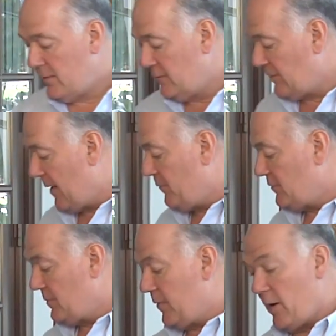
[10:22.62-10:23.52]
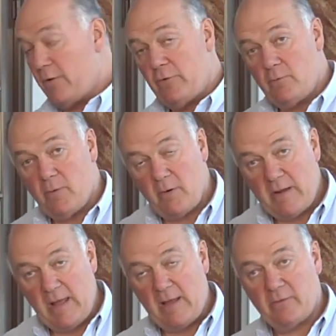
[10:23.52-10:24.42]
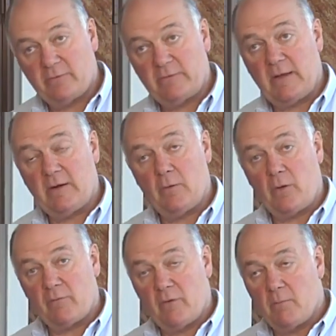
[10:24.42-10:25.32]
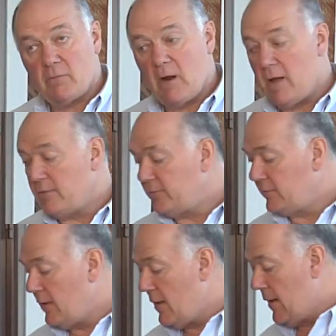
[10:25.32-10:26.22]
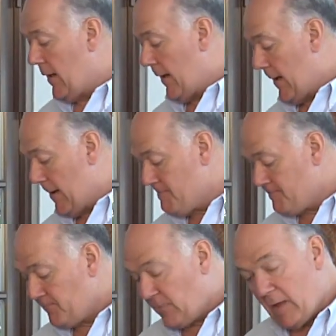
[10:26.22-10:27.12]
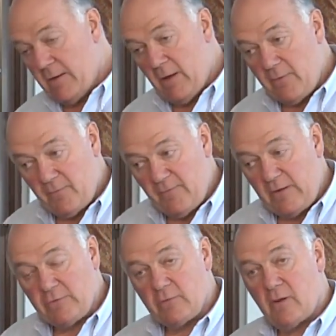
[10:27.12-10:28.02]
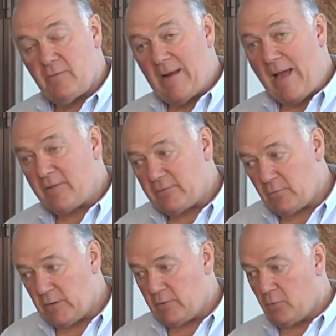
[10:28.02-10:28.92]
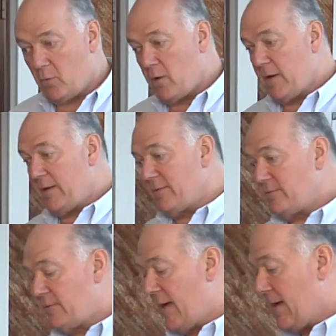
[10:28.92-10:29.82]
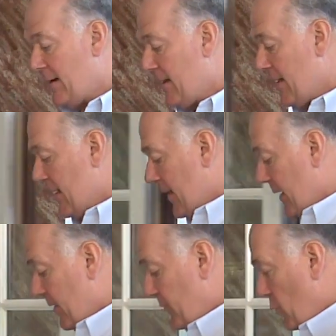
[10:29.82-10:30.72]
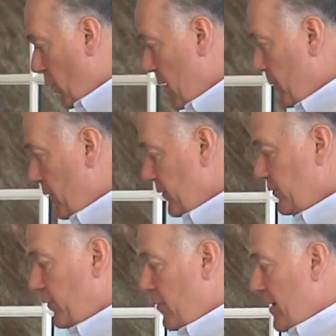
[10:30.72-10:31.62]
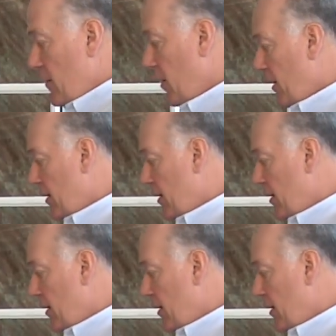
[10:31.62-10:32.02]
This happens to be our Newbury handle set in oil rub bronze. Another feature of an outswing door is that if you want to put a screen on